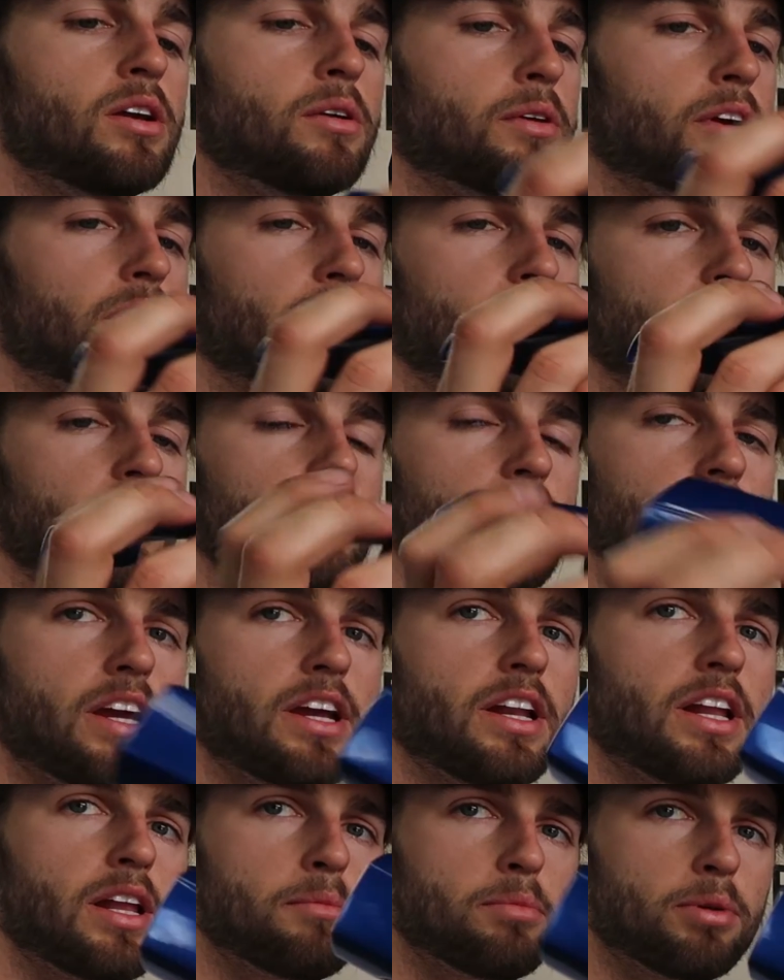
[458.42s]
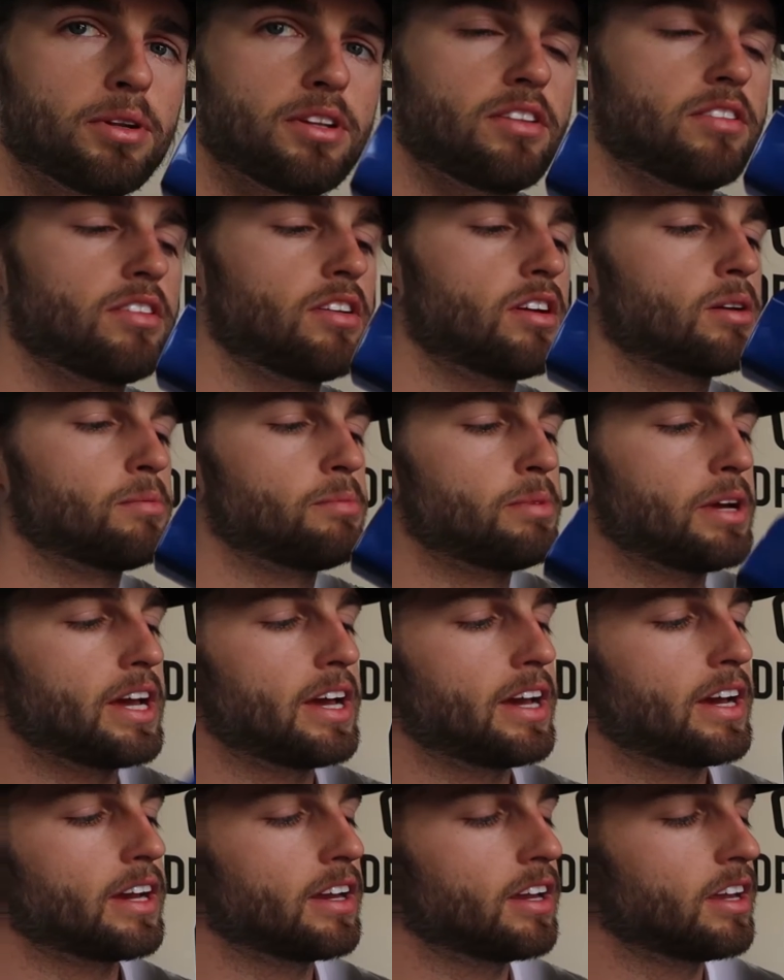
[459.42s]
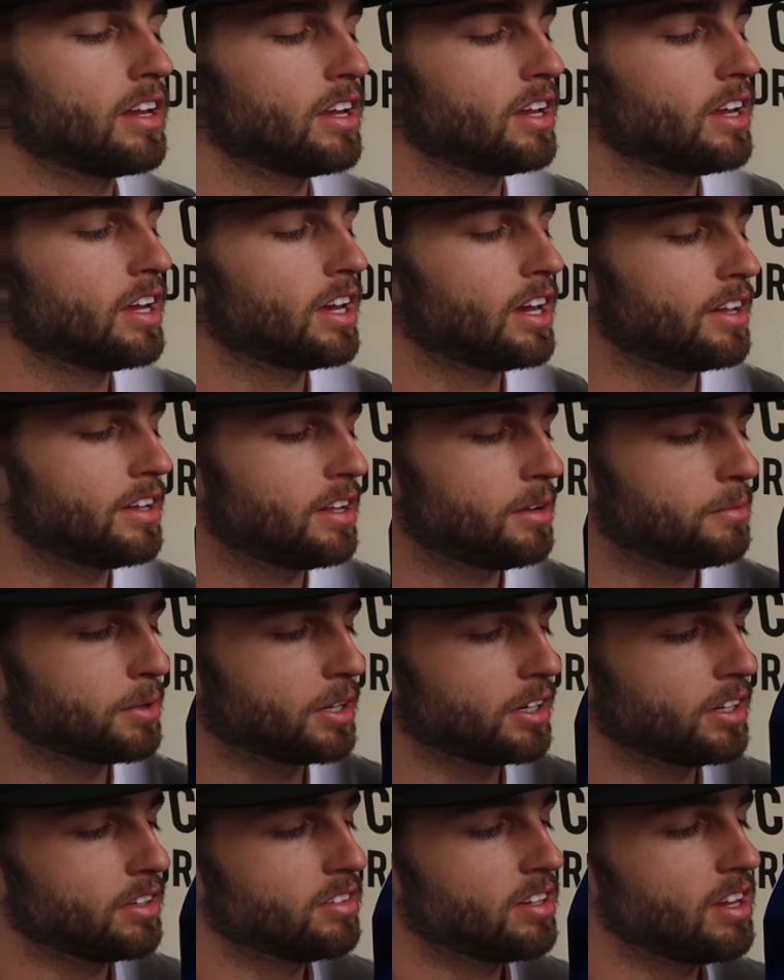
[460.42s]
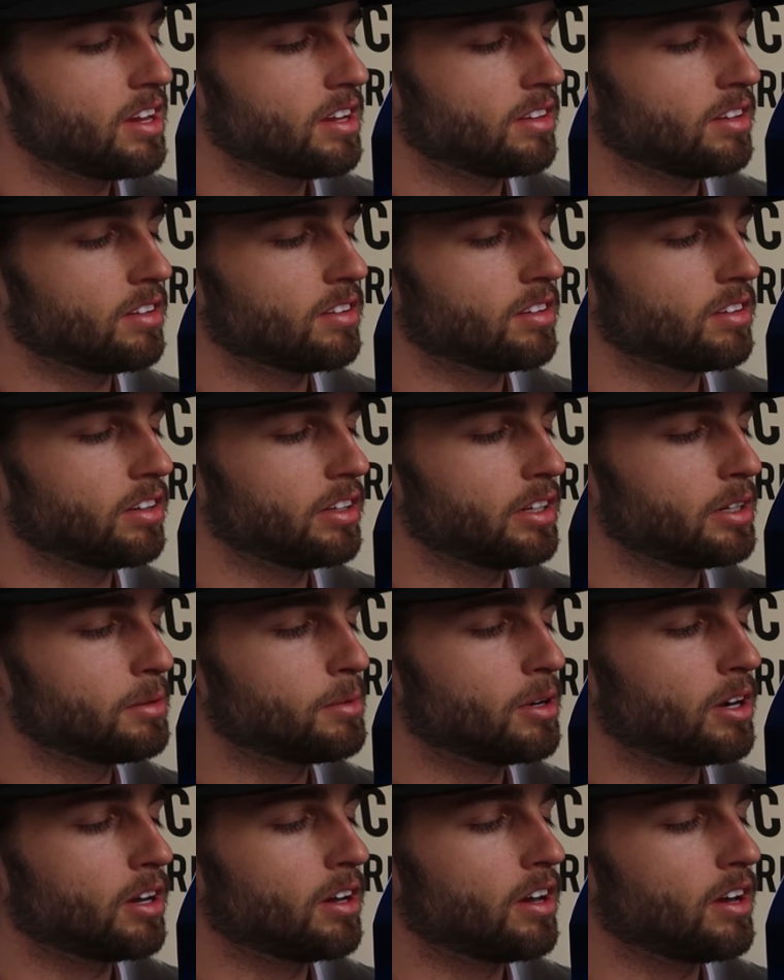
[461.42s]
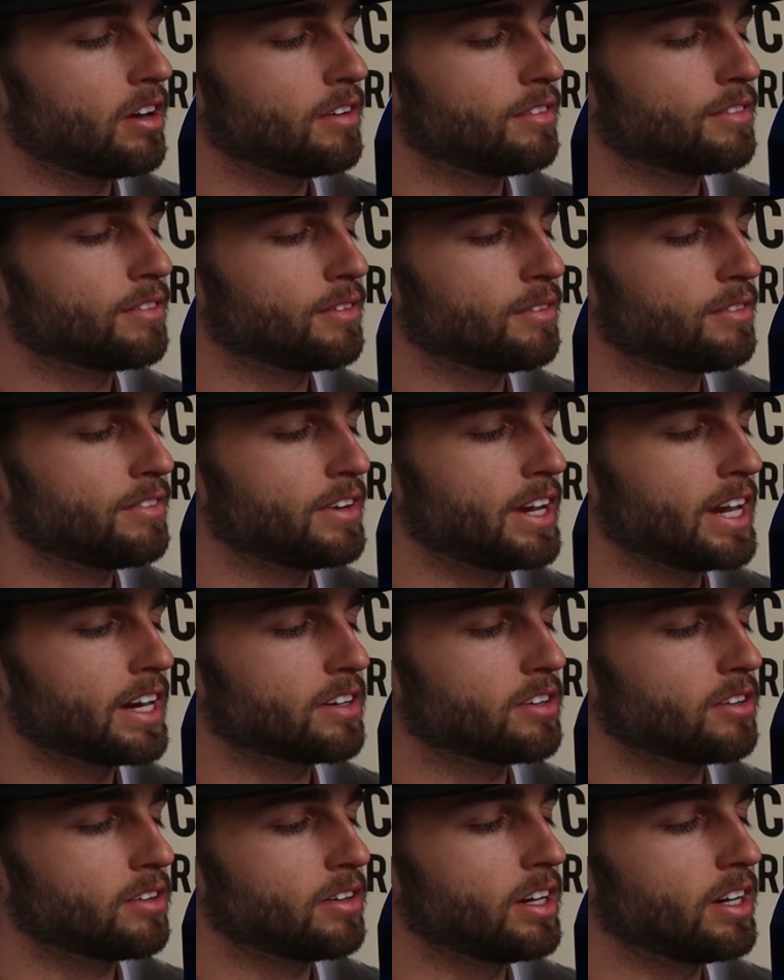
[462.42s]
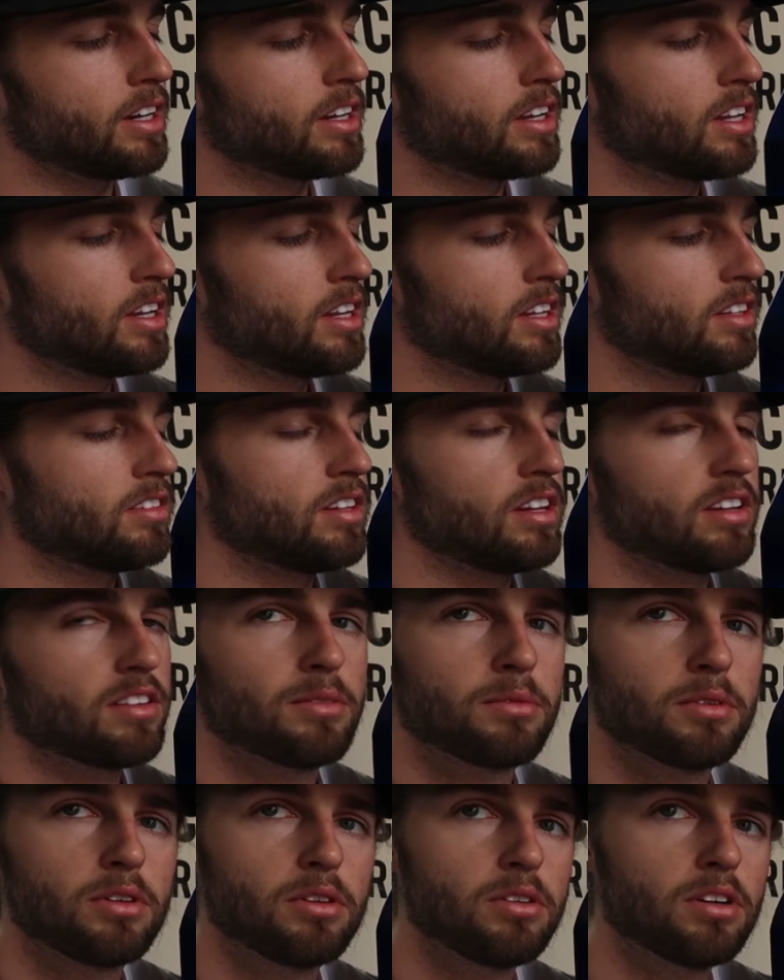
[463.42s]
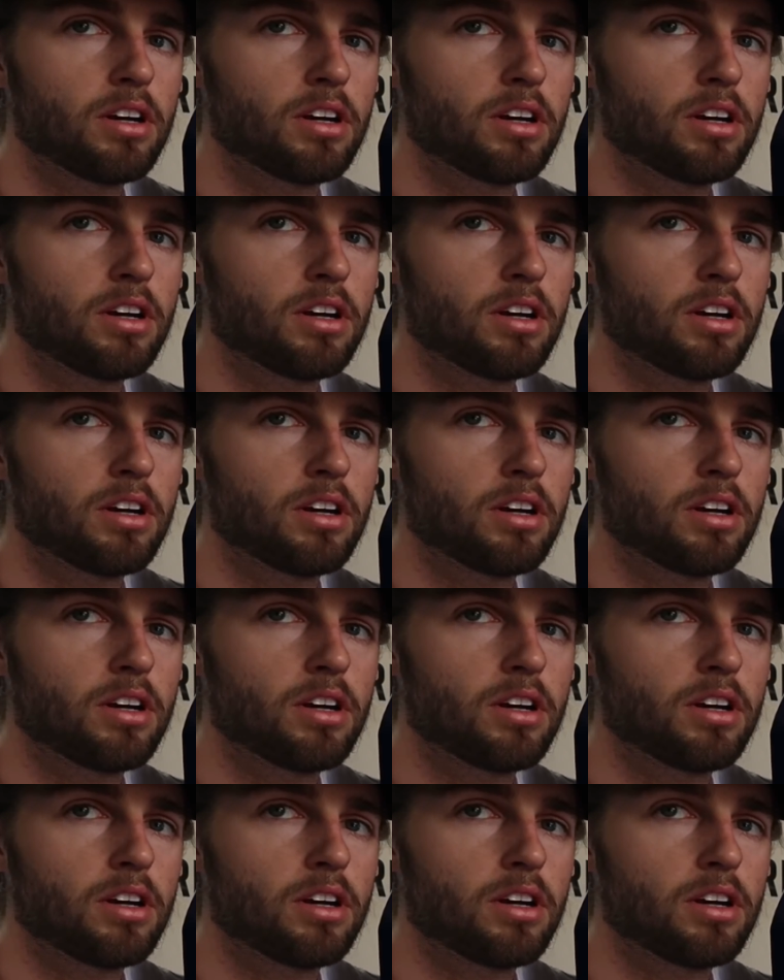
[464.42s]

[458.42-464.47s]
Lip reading: We're gonna go ahead and put this in our bag, and then we're gonna take this clear bra off from factory, take some Goo